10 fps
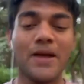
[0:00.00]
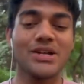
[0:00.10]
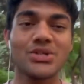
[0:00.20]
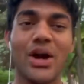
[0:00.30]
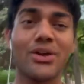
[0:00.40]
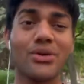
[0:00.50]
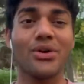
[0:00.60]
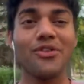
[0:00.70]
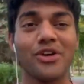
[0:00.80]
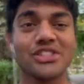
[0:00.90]
so i don't know
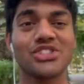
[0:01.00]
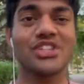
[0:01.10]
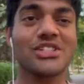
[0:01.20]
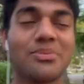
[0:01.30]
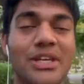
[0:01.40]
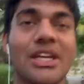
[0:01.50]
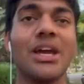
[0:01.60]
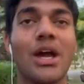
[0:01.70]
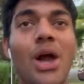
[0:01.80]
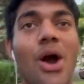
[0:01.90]
if it's just me
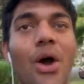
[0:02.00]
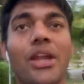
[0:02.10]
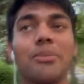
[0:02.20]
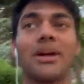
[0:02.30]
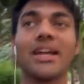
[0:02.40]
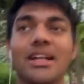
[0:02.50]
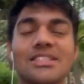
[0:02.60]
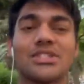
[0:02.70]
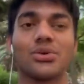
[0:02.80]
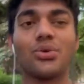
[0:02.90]
or anybody
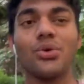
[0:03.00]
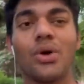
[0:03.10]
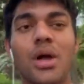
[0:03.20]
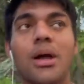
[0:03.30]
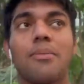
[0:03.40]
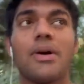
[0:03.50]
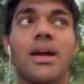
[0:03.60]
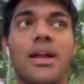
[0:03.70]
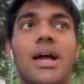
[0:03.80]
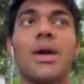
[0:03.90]
else too
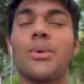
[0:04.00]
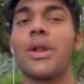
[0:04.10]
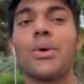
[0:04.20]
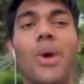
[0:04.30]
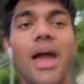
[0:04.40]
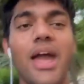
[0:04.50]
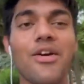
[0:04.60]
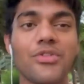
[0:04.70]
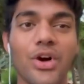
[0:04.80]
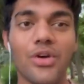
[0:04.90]
but whenever i
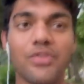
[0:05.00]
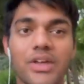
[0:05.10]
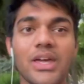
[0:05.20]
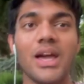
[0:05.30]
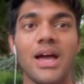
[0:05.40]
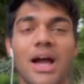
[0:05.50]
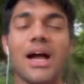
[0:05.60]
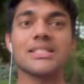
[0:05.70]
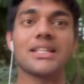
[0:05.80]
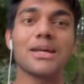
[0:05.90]
have coffee
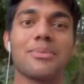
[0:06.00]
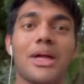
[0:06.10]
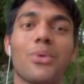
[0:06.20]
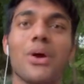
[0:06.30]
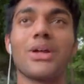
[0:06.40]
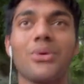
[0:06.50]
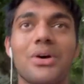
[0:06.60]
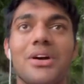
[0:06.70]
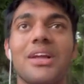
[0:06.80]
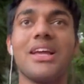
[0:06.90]
i sleep like way too
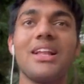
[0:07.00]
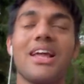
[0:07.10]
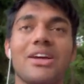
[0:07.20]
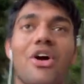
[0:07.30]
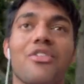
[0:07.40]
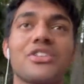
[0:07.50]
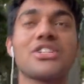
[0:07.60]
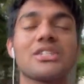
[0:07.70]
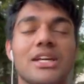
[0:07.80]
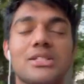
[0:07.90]
early like coffee
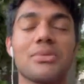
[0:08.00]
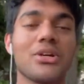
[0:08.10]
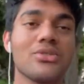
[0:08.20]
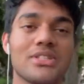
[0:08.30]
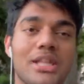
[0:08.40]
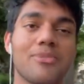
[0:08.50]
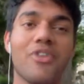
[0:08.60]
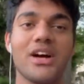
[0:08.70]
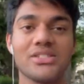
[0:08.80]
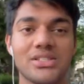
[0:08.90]
just gets me into sleep
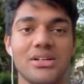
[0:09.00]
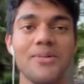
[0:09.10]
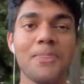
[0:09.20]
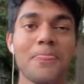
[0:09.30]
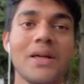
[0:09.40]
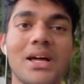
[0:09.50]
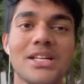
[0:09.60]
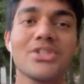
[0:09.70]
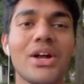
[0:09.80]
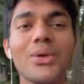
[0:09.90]
faster
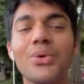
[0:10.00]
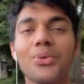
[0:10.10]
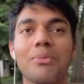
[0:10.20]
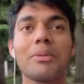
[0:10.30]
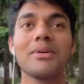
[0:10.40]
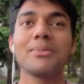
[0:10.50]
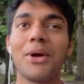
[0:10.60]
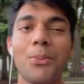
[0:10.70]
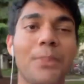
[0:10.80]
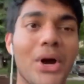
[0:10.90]
so i don't know maybe
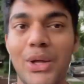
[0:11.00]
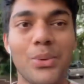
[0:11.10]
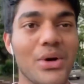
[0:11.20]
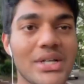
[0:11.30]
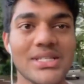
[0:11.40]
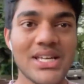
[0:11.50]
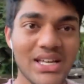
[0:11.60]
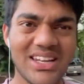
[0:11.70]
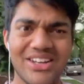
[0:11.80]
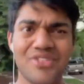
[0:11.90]
my body works
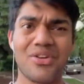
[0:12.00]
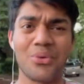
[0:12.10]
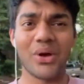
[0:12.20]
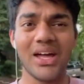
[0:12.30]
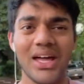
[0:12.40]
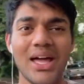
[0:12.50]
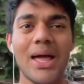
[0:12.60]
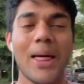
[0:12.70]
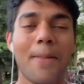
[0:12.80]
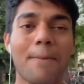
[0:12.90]
in a different way
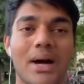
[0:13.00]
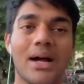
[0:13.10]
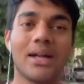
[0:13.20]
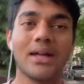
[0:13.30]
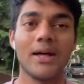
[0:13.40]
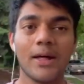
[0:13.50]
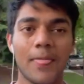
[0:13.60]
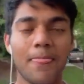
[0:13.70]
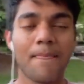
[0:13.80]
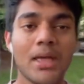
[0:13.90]
but
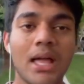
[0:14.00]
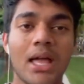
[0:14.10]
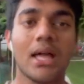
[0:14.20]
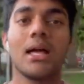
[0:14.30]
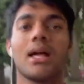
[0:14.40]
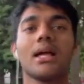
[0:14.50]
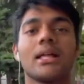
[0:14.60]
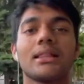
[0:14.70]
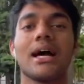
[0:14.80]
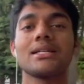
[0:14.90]

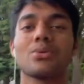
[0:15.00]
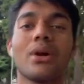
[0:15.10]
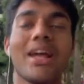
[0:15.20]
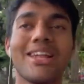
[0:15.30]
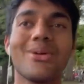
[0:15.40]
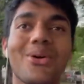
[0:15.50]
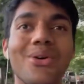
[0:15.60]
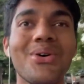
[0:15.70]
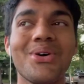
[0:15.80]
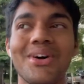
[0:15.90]
that's what i know